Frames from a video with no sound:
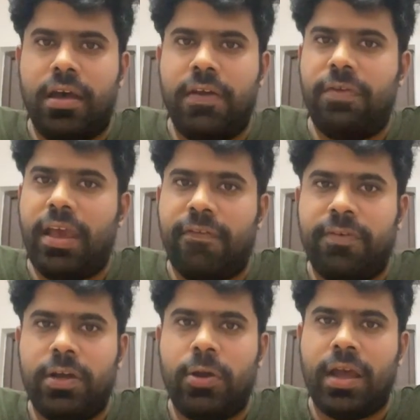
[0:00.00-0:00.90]
every
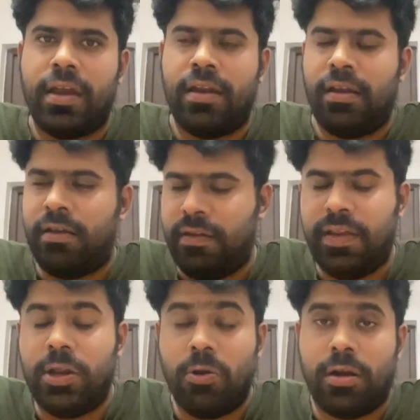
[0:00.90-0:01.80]
effort
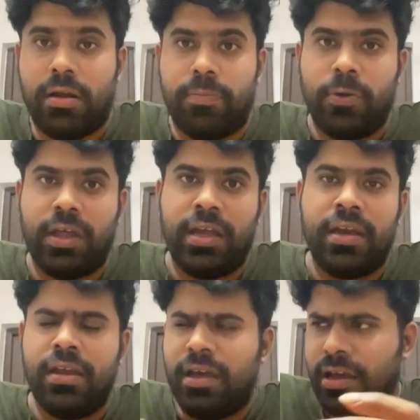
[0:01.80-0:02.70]
that you are putting
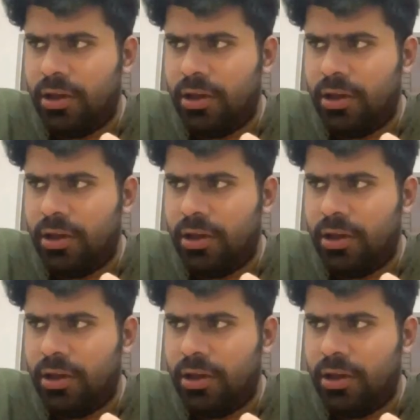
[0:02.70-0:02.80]
in.